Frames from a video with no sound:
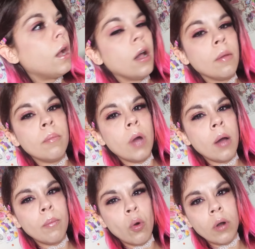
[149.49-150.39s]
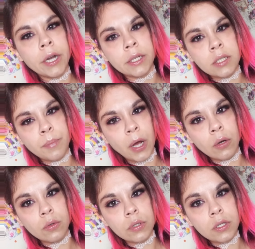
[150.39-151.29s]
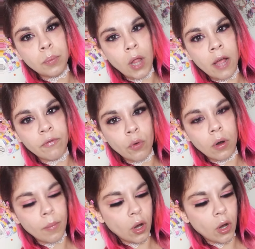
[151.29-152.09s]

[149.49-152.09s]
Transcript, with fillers: a, a more exposed platform